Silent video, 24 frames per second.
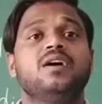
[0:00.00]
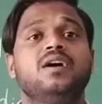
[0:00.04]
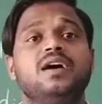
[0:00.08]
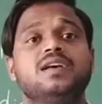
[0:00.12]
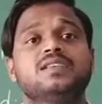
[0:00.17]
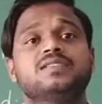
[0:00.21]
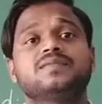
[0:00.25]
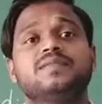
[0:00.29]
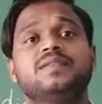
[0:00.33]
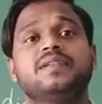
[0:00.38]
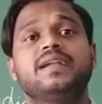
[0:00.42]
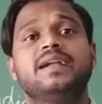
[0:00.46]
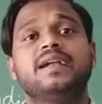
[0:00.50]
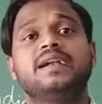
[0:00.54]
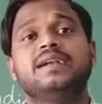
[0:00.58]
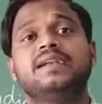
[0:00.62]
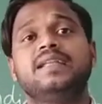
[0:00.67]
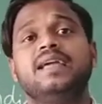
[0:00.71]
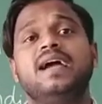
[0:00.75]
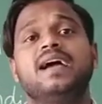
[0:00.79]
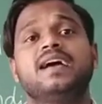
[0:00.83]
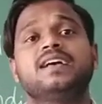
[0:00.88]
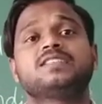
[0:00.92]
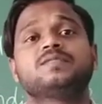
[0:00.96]
as well.
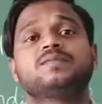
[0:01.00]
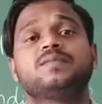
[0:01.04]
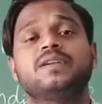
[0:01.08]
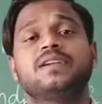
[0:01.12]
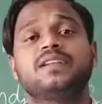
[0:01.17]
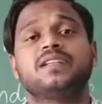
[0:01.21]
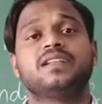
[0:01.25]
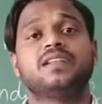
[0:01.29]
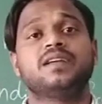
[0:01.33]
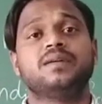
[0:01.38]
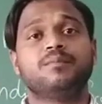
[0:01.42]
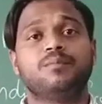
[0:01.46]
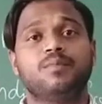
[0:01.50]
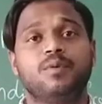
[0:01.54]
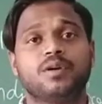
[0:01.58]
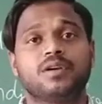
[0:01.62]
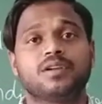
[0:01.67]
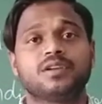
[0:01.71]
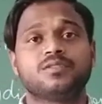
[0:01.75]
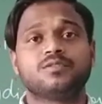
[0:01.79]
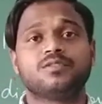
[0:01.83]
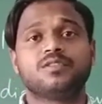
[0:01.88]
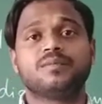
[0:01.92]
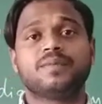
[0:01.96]
India has played an
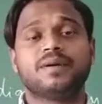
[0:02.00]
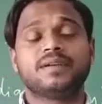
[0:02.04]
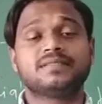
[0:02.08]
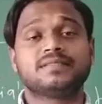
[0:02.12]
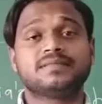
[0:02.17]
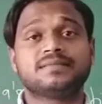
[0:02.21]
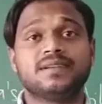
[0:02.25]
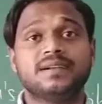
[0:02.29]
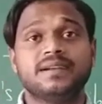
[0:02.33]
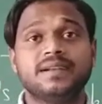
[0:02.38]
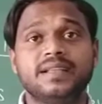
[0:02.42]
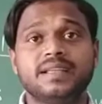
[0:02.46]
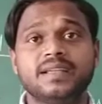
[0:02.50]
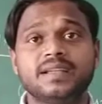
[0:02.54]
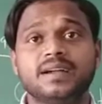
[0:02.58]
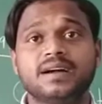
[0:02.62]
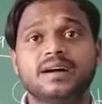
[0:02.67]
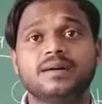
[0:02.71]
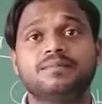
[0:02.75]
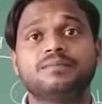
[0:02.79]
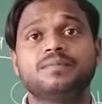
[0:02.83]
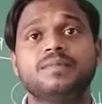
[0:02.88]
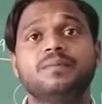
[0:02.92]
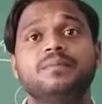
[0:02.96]
important role by sending
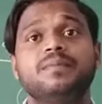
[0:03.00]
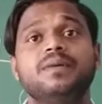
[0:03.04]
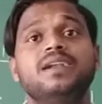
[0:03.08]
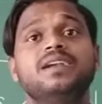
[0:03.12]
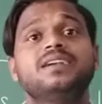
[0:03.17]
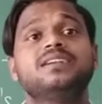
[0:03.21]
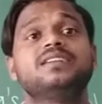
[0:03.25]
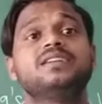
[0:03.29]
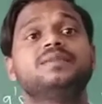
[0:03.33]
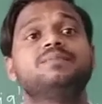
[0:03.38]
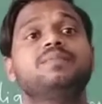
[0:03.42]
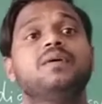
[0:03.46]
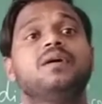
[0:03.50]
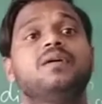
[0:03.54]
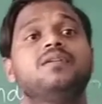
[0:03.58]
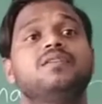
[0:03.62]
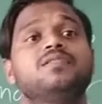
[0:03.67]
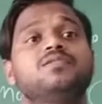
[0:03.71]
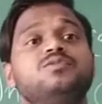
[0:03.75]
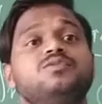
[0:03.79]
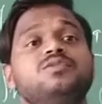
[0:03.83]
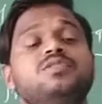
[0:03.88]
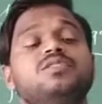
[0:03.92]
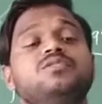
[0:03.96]
up the military
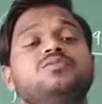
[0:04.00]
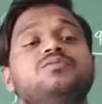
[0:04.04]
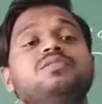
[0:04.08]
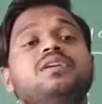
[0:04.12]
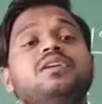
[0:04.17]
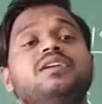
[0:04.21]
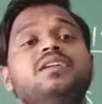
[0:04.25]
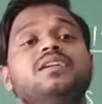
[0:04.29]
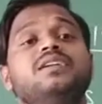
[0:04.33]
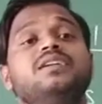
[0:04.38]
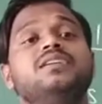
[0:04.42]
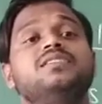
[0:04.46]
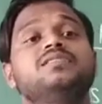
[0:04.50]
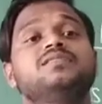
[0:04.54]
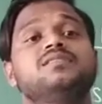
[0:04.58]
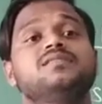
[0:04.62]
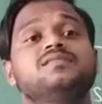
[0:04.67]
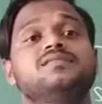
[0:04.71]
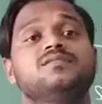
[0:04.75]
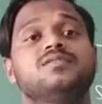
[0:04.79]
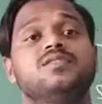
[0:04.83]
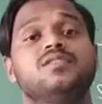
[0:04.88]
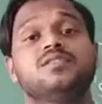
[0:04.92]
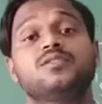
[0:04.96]
power to the United
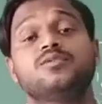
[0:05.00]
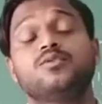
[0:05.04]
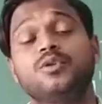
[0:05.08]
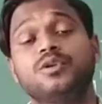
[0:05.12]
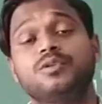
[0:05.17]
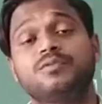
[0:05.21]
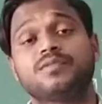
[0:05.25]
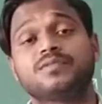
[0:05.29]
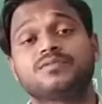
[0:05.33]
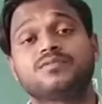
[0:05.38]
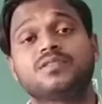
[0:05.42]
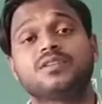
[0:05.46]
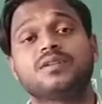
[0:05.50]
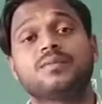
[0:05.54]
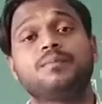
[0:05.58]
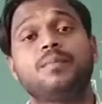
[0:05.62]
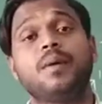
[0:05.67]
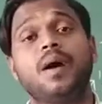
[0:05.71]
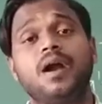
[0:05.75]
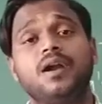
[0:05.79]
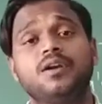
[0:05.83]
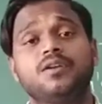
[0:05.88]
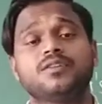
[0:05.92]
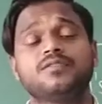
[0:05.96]
Nations, and although it was not a
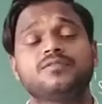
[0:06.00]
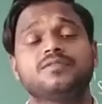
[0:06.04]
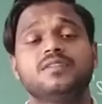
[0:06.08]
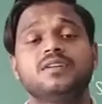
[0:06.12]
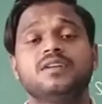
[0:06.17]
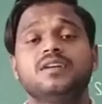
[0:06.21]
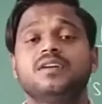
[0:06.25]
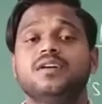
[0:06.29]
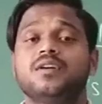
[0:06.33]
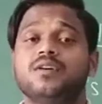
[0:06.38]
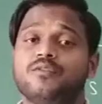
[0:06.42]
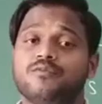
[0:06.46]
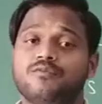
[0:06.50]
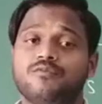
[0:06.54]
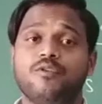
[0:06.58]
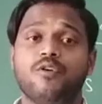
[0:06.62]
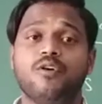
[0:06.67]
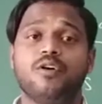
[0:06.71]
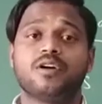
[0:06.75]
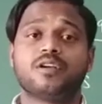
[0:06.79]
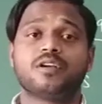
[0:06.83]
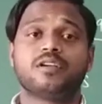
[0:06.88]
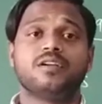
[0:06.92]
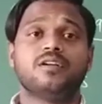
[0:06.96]
part of
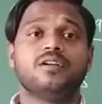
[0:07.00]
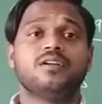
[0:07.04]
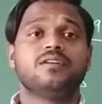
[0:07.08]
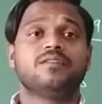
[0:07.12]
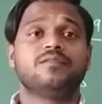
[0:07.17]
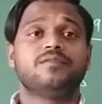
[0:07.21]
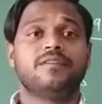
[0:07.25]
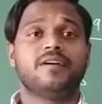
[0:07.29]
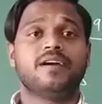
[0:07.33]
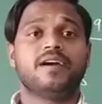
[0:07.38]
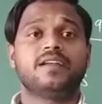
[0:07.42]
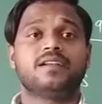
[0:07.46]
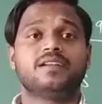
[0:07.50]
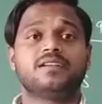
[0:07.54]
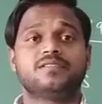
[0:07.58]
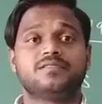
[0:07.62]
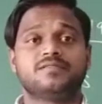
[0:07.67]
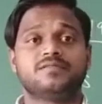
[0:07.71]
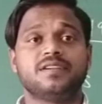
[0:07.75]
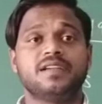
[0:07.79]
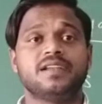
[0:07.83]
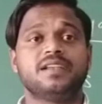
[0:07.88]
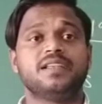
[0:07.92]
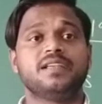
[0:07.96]
warfare
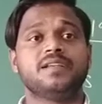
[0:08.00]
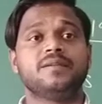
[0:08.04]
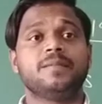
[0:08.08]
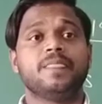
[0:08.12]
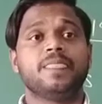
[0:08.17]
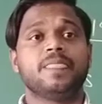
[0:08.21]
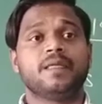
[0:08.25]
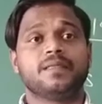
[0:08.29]
treaty,